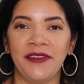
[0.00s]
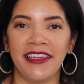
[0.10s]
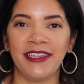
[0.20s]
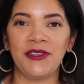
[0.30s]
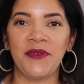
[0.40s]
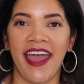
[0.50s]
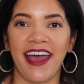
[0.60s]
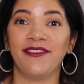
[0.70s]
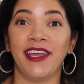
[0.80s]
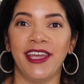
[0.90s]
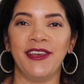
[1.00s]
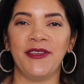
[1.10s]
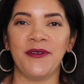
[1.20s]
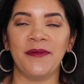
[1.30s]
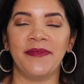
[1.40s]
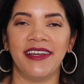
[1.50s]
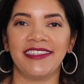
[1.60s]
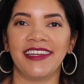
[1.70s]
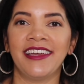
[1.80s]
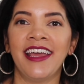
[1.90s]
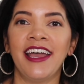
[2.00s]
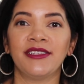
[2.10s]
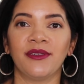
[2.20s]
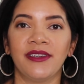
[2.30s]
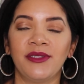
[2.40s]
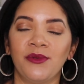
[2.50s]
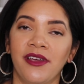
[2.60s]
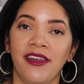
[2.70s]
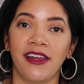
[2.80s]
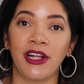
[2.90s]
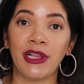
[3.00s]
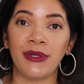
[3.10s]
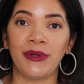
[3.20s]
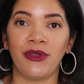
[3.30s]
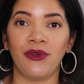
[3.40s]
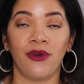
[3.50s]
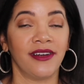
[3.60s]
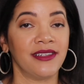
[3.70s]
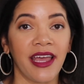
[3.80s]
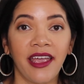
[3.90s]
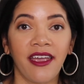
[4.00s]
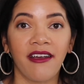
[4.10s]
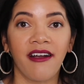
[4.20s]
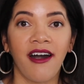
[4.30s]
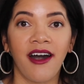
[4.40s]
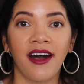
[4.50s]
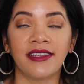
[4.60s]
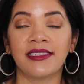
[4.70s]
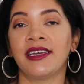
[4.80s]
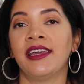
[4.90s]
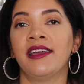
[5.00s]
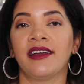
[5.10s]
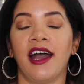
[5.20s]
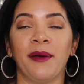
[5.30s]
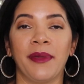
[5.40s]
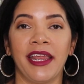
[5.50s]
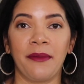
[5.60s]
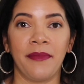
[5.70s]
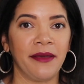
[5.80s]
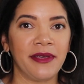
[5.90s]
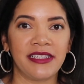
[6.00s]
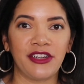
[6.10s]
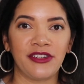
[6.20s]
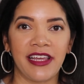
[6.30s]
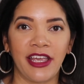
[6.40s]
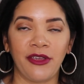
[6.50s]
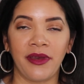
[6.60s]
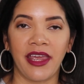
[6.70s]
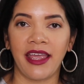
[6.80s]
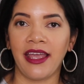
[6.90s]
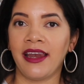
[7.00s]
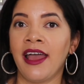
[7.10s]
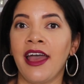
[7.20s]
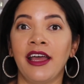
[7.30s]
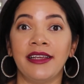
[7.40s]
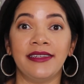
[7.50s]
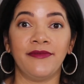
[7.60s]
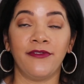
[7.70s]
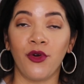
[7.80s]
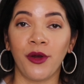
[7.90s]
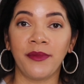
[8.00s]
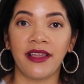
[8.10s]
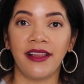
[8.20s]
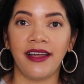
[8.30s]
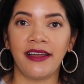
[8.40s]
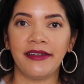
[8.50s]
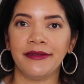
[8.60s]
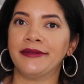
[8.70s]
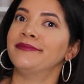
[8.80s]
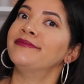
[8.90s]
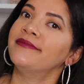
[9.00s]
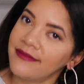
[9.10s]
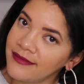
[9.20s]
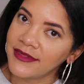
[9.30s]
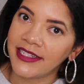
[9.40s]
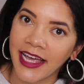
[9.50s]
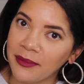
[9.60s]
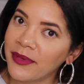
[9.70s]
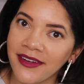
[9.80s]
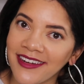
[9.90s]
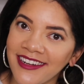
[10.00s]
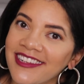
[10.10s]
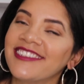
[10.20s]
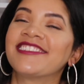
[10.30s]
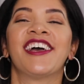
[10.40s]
need to have in your budget. So this would include your daycare costs, any babysitters that you need, formula, diapers,